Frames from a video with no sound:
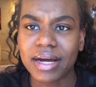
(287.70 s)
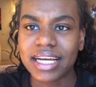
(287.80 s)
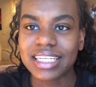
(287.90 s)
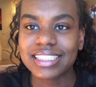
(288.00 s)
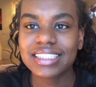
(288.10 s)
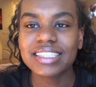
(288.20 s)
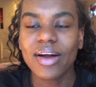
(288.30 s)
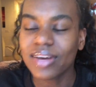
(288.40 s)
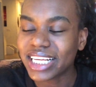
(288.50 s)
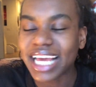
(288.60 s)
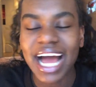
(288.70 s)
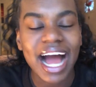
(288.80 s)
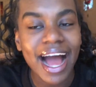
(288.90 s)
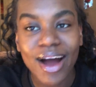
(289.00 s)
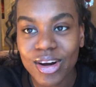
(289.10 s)
by shouting
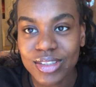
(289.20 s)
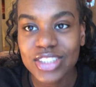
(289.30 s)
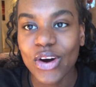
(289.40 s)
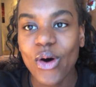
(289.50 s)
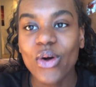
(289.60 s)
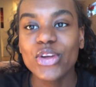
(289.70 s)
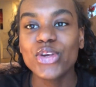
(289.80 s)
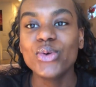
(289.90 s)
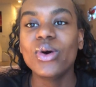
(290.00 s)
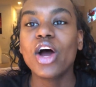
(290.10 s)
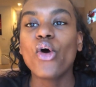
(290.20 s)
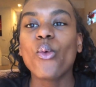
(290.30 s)
out all you